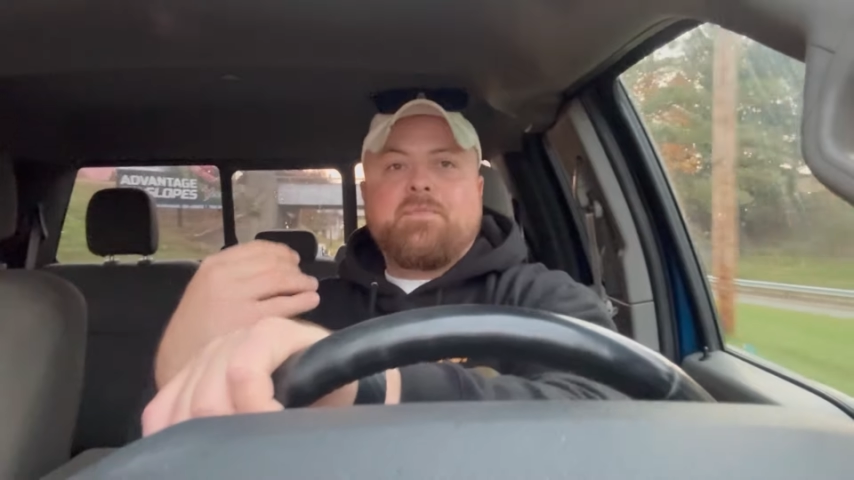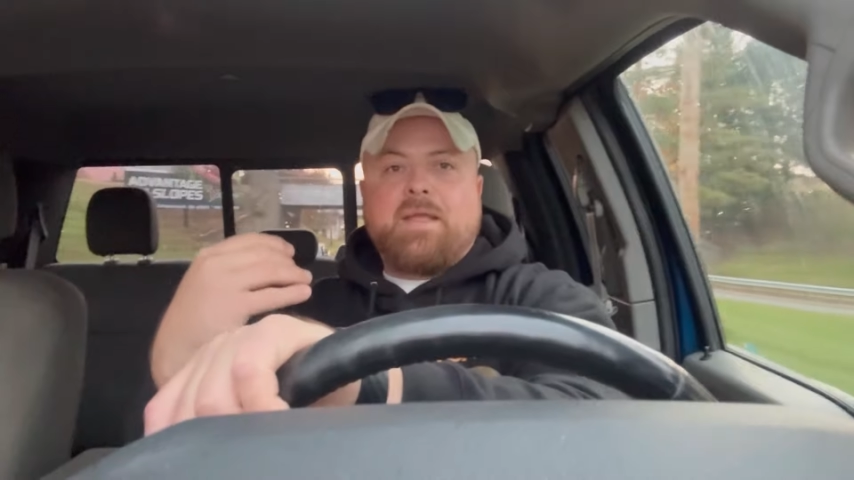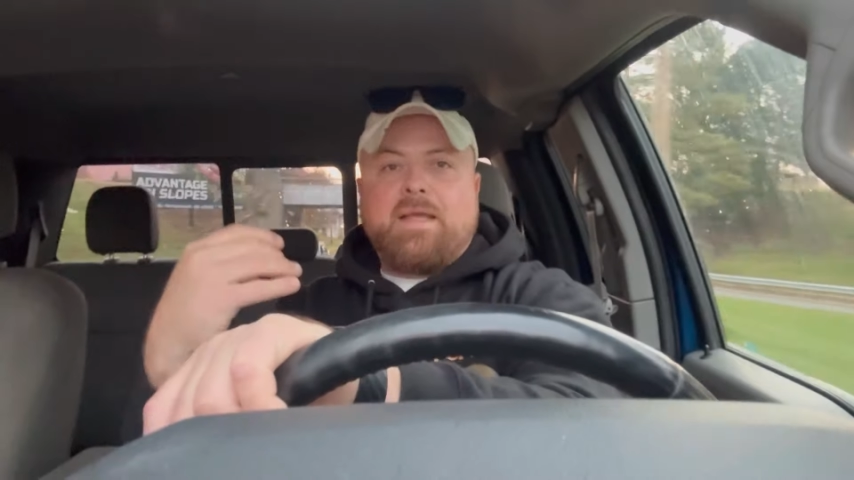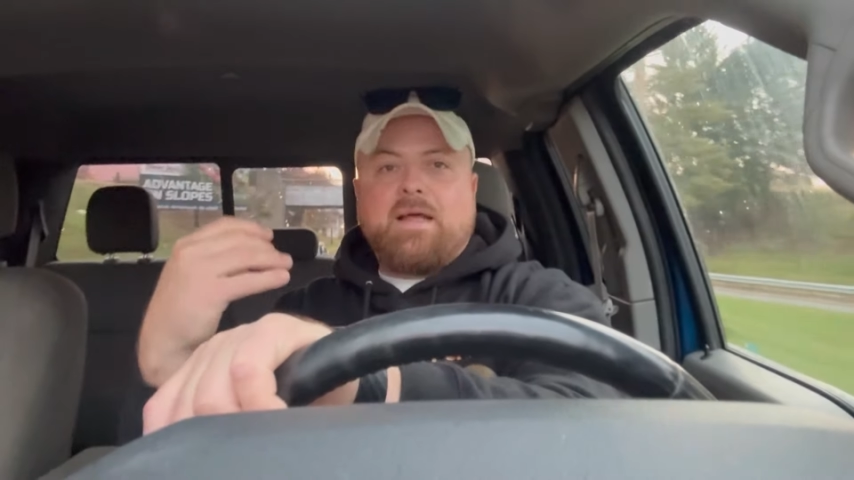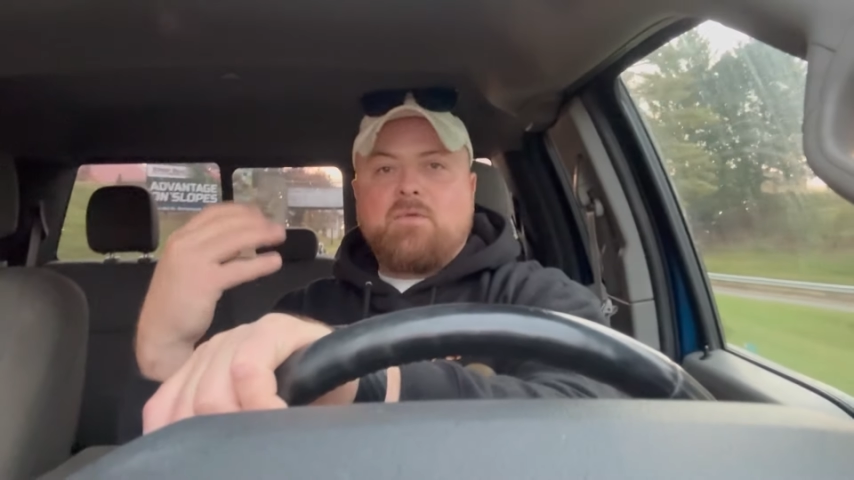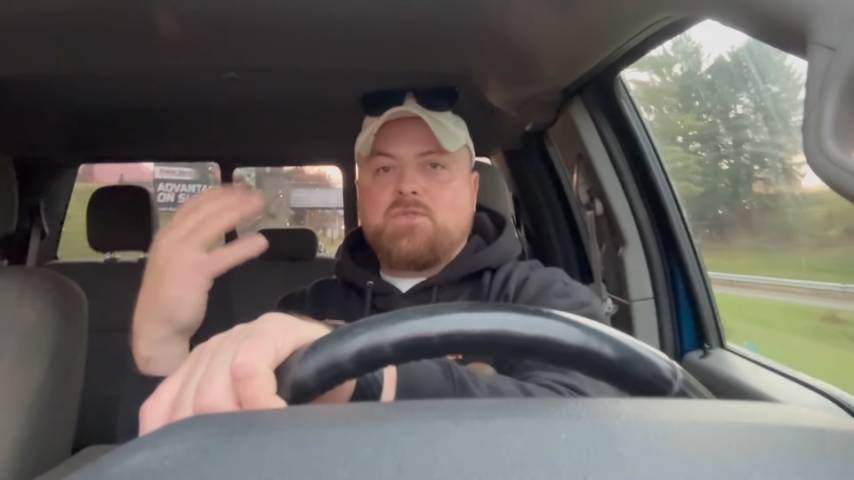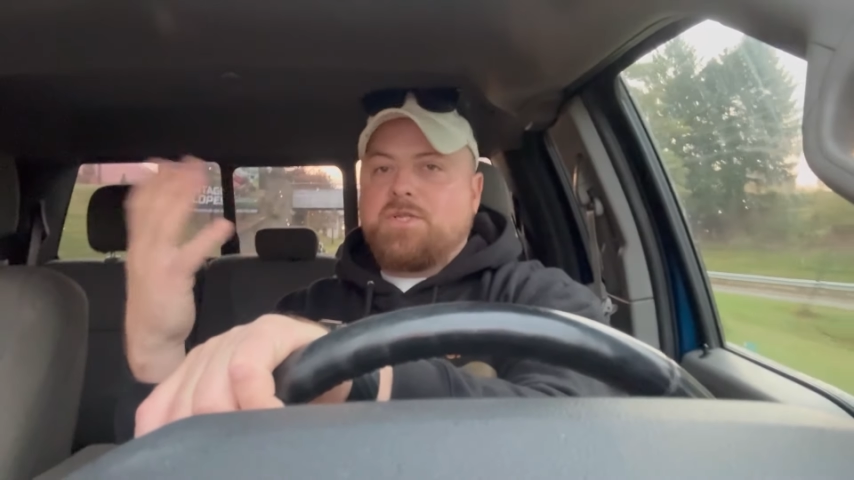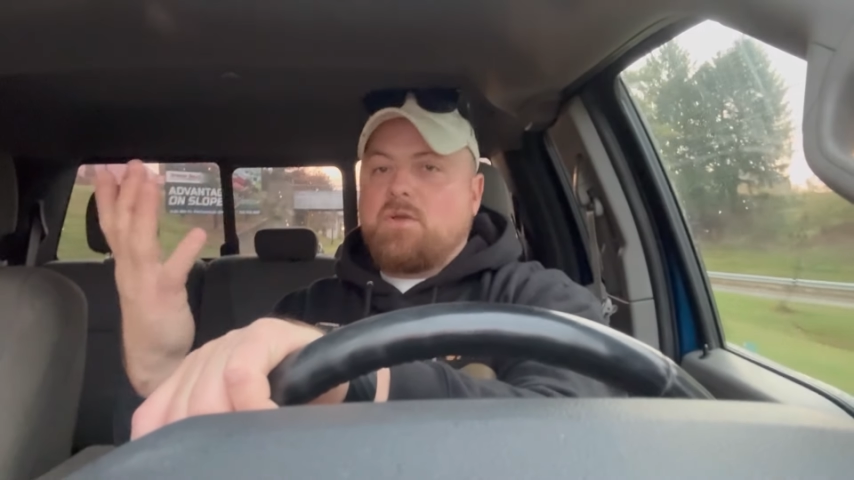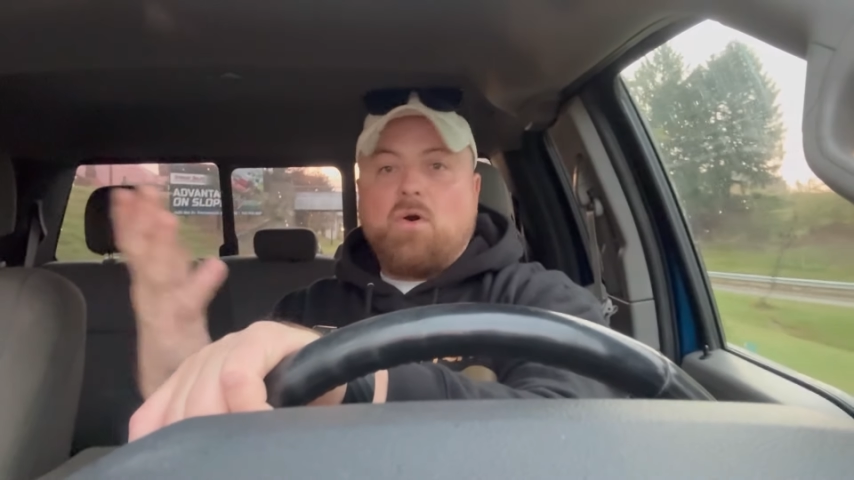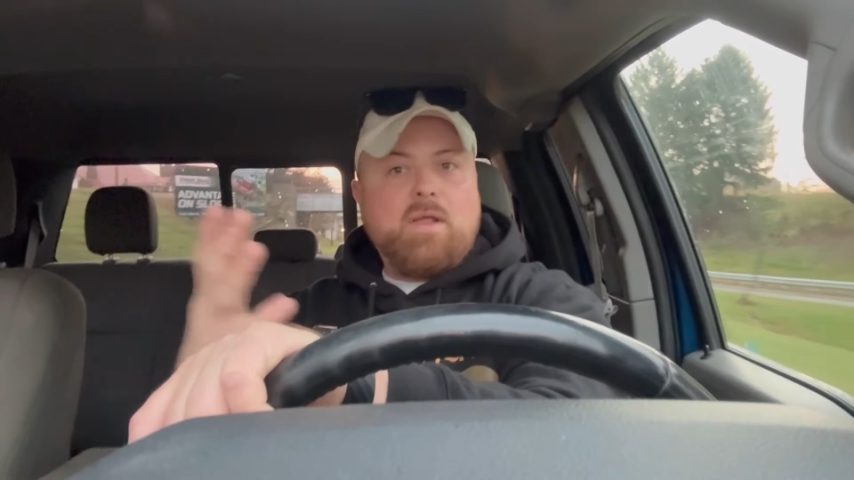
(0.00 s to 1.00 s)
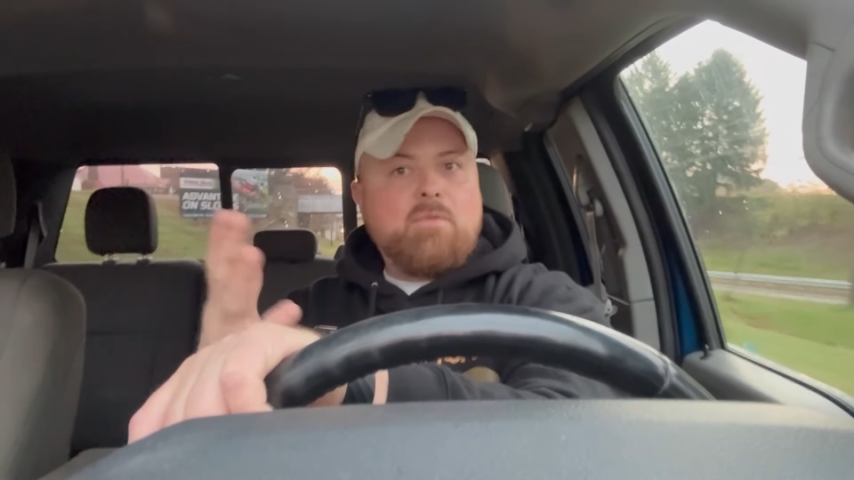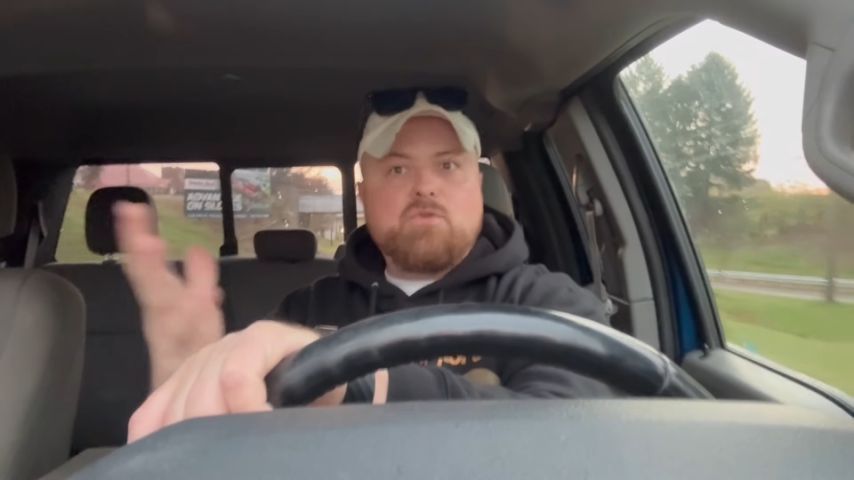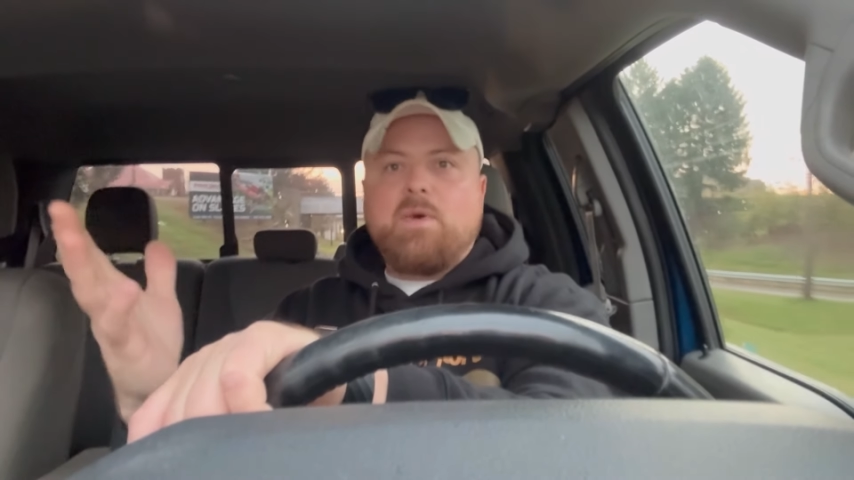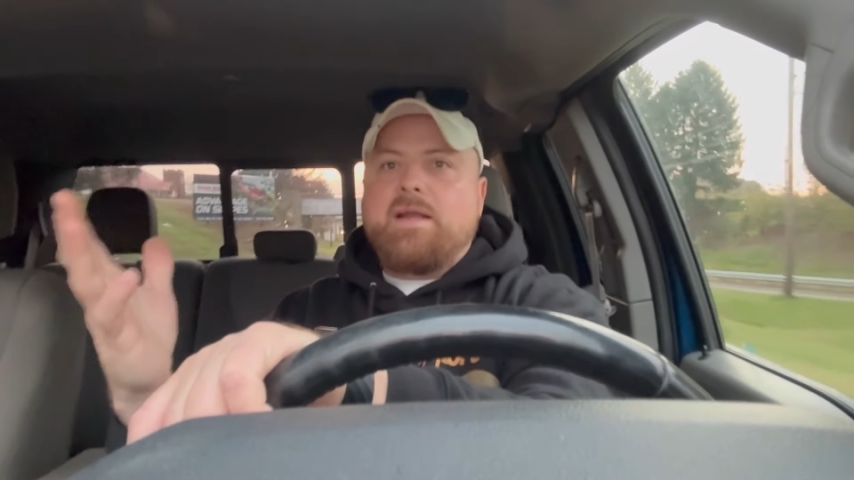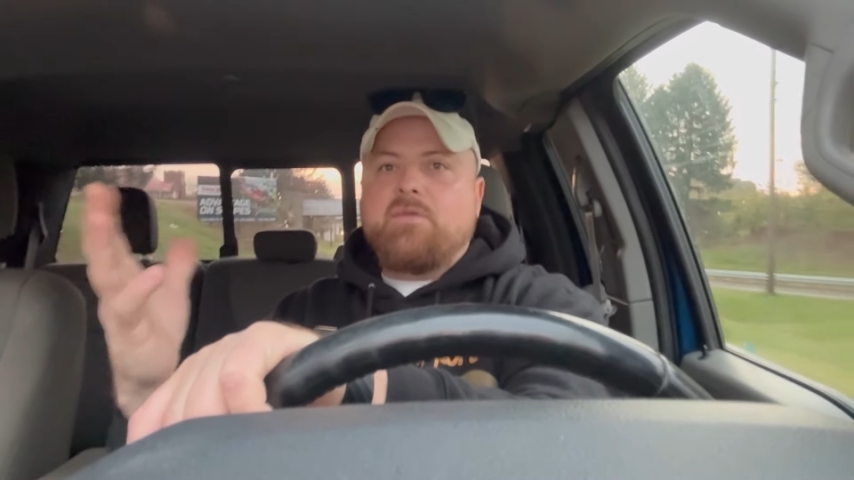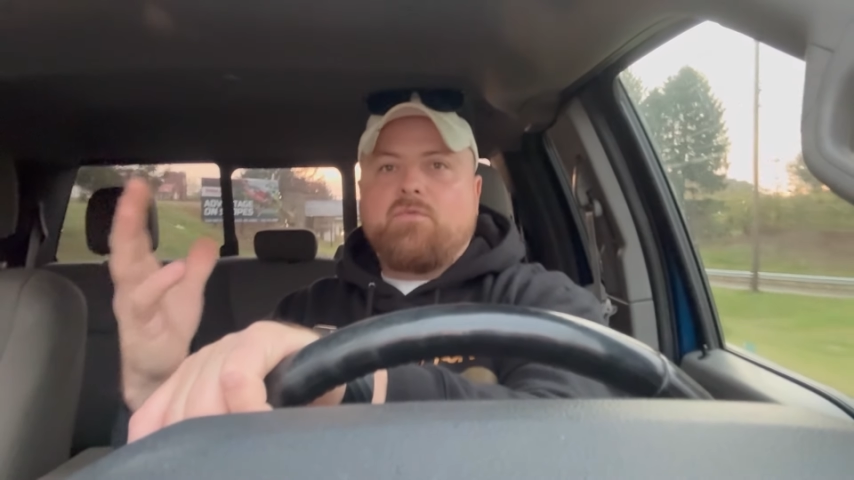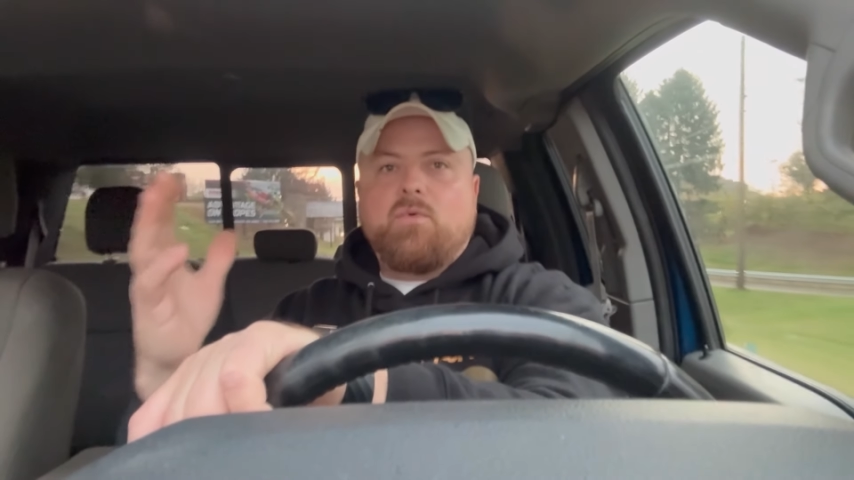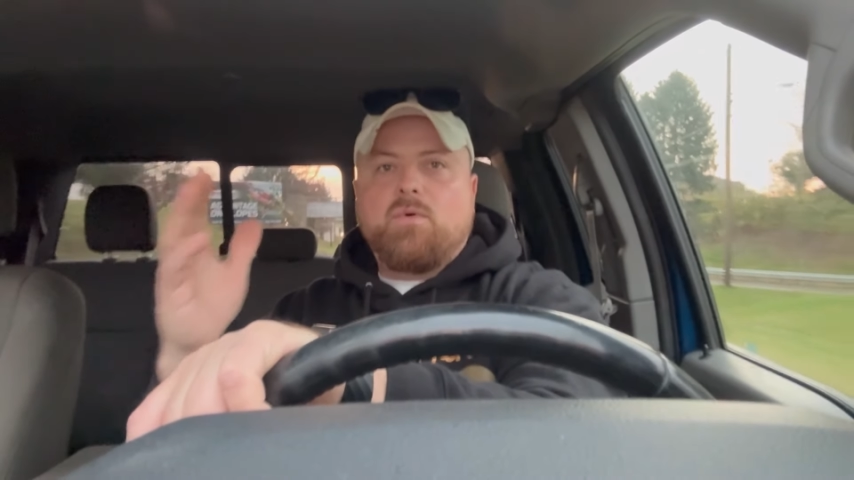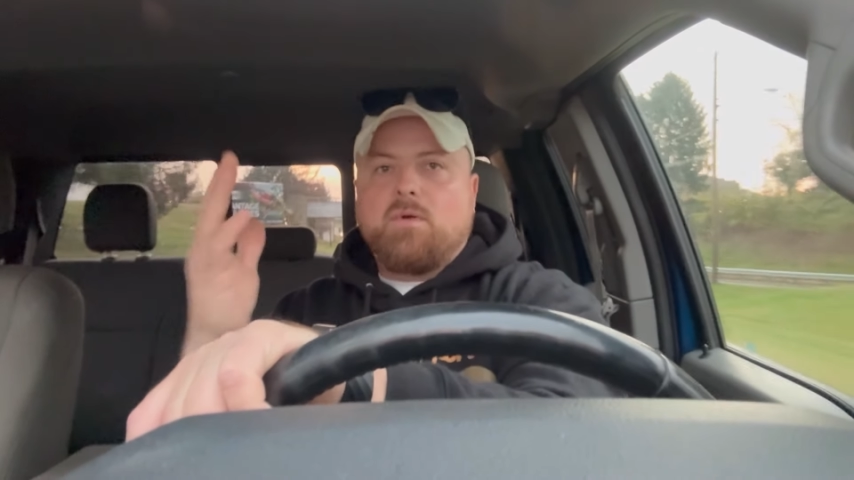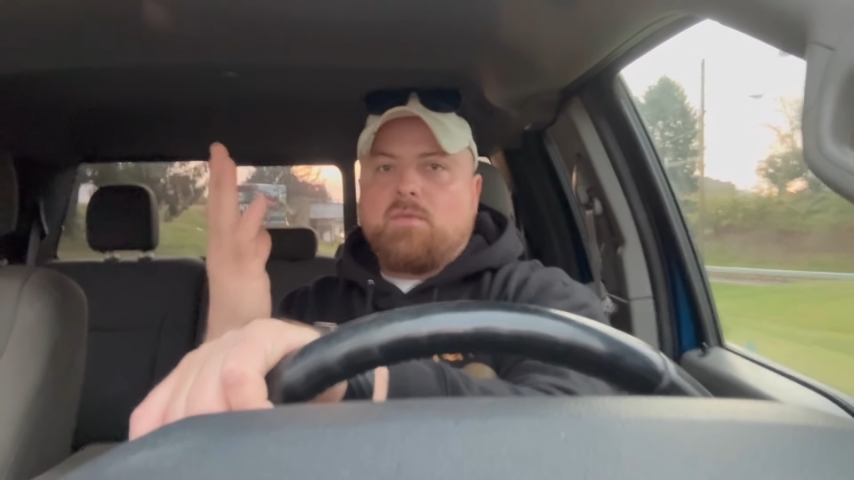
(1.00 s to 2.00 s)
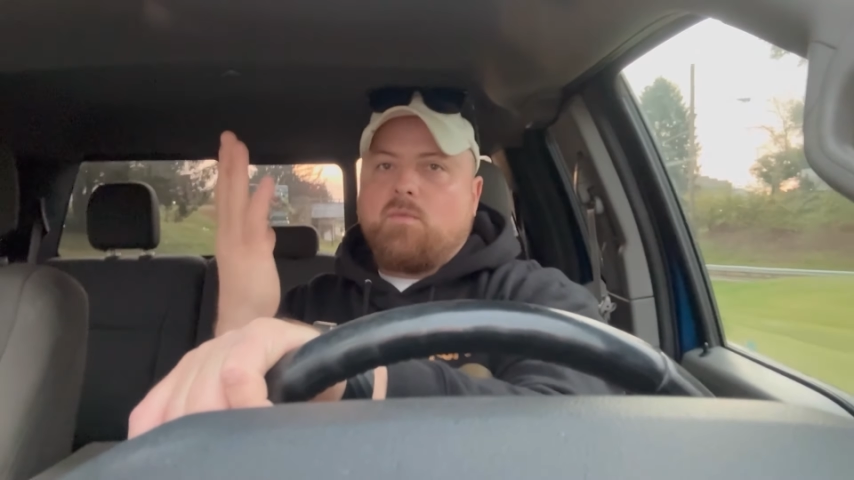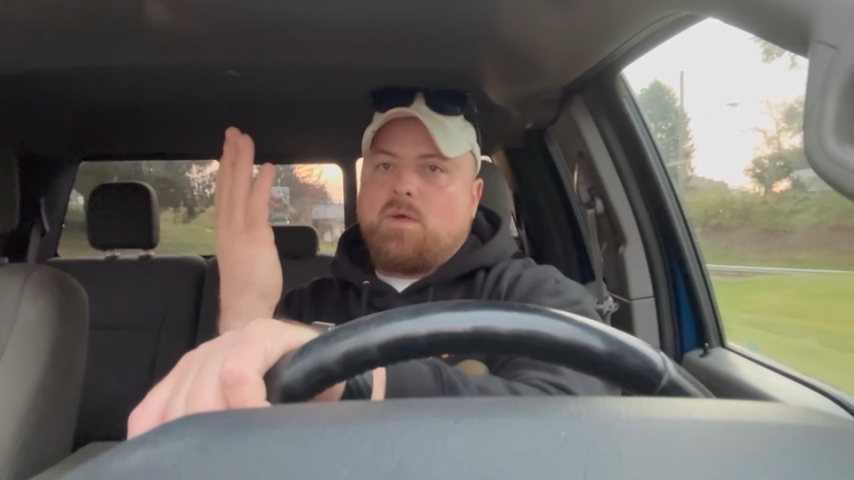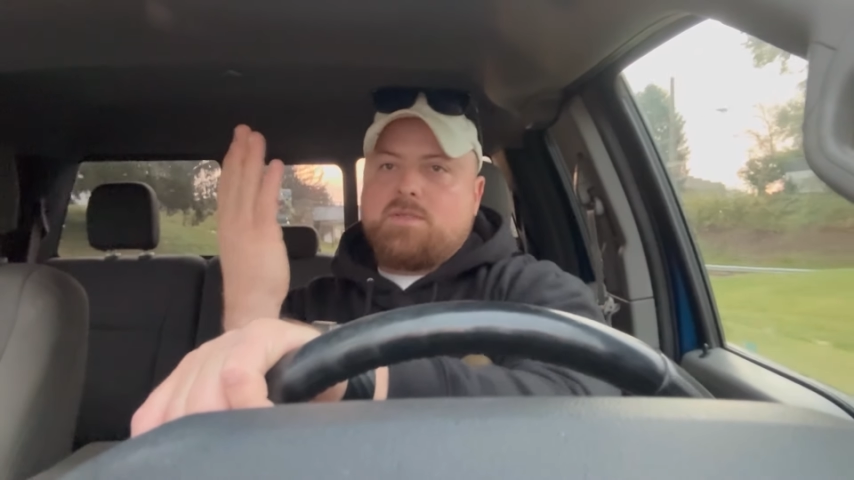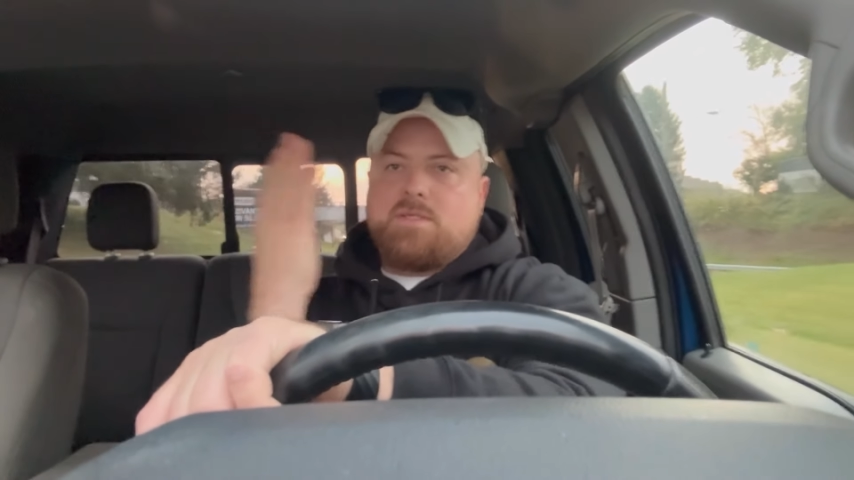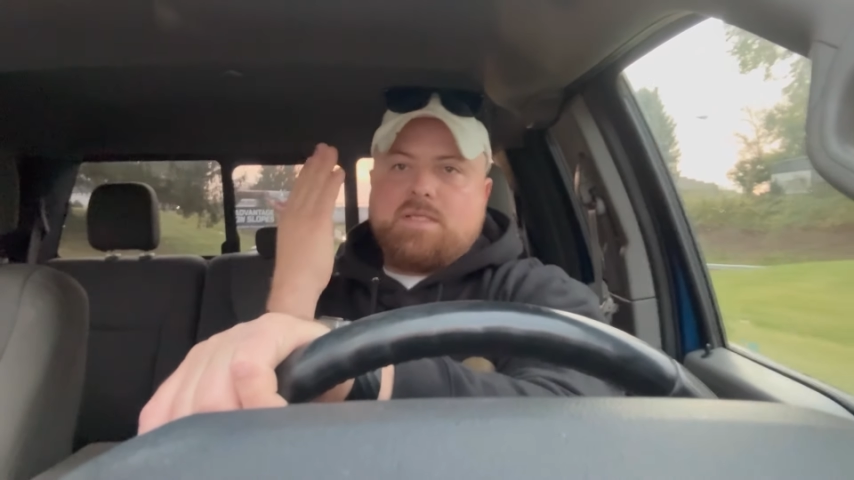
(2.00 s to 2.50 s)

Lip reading: and all I was waiting for was